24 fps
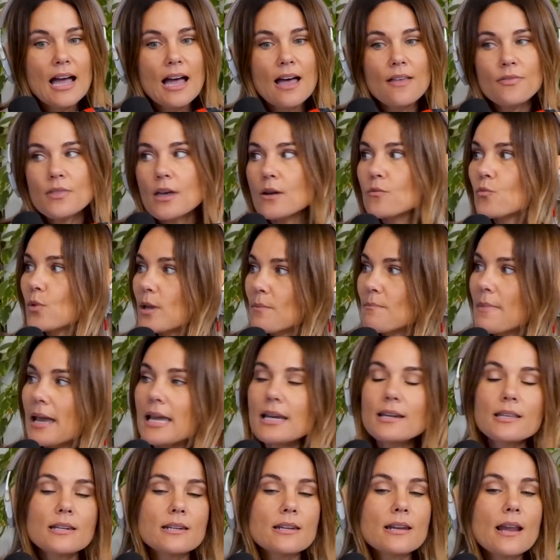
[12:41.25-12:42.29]
And then we
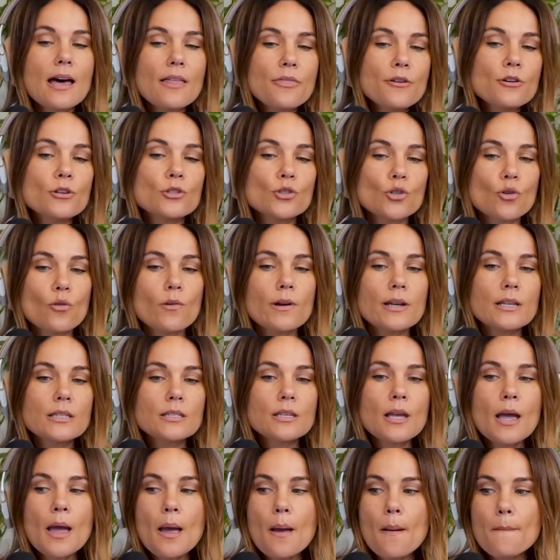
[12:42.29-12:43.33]
made another
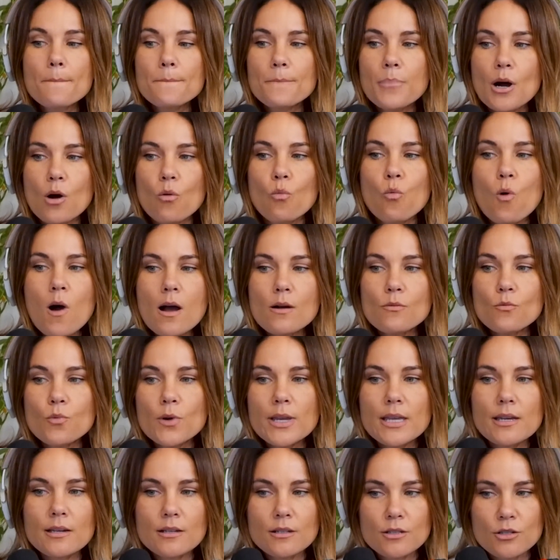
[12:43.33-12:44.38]
choice, but what
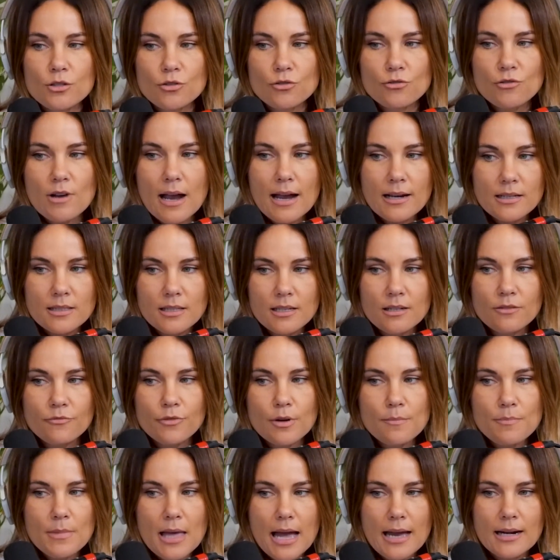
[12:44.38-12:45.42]
we extracted
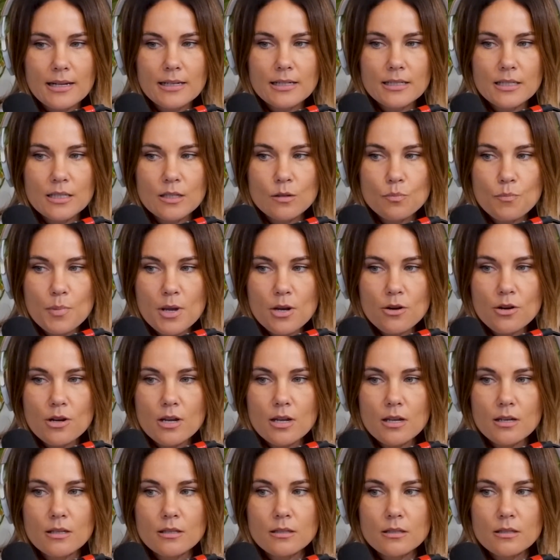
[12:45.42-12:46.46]
from that
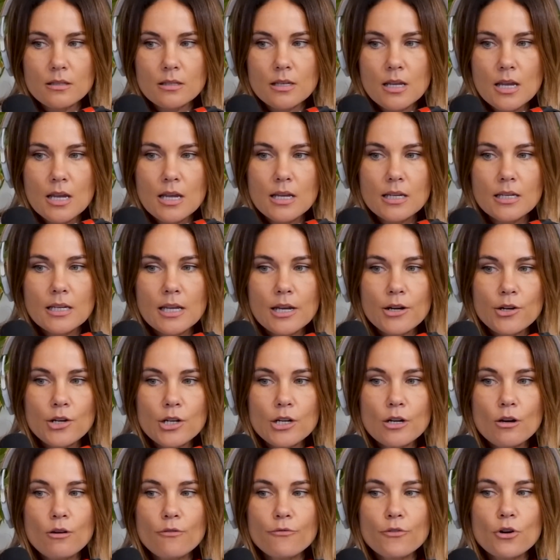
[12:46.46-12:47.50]
experience
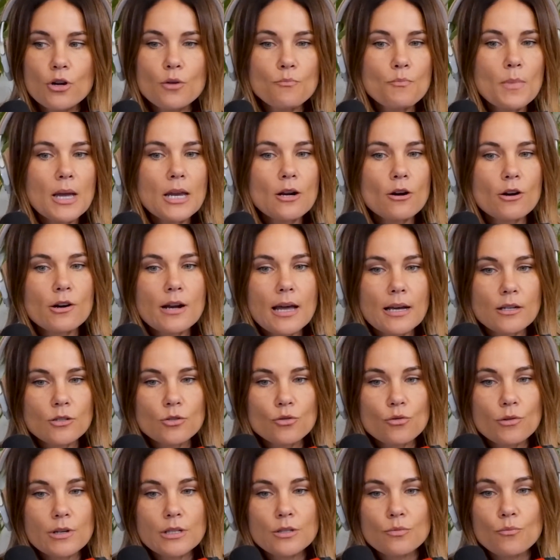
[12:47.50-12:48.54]
carried over and made our
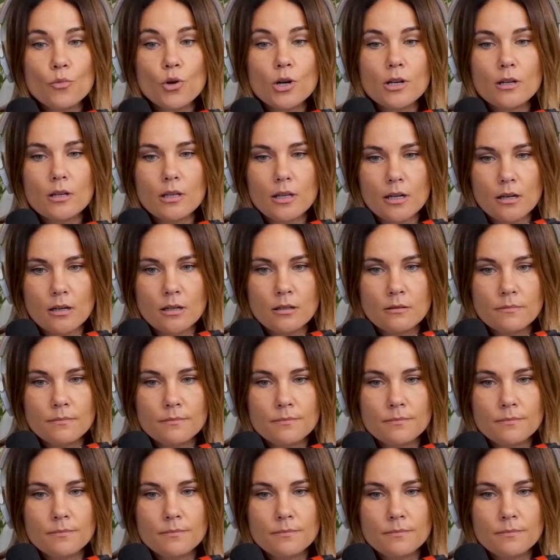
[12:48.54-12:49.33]
next choice more clear.